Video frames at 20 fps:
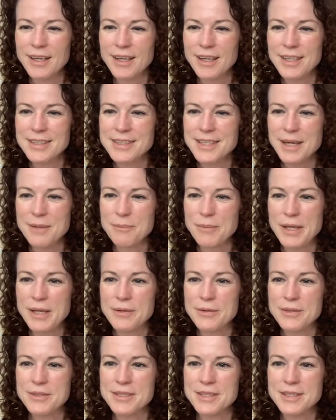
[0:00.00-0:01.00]
is that
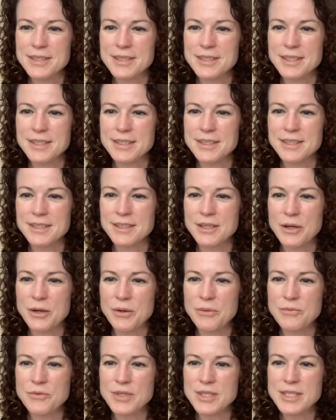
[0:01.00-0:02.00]
PCOS and cyst and
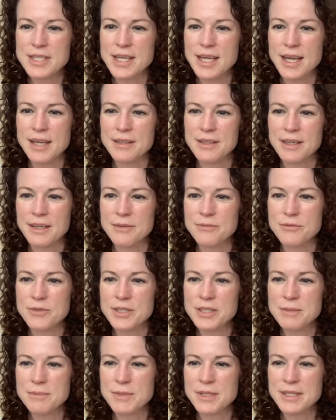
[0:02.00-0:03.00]
ovary together and
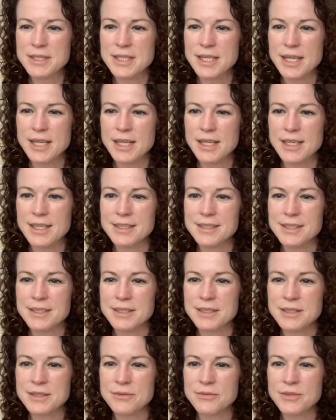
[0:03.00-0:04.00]
vitamin D is
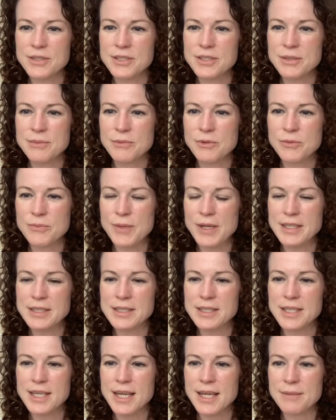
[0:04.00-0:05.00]
insufficient will
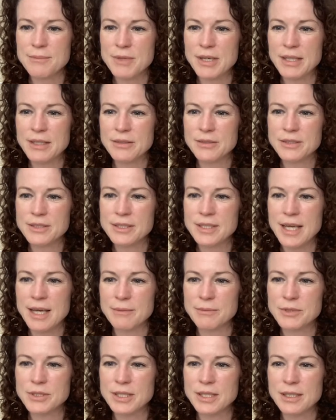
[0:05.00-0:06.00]
make delay in my
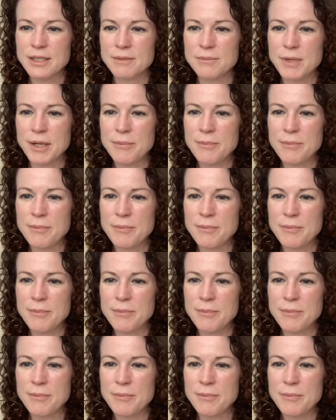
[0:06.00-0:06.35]
conception.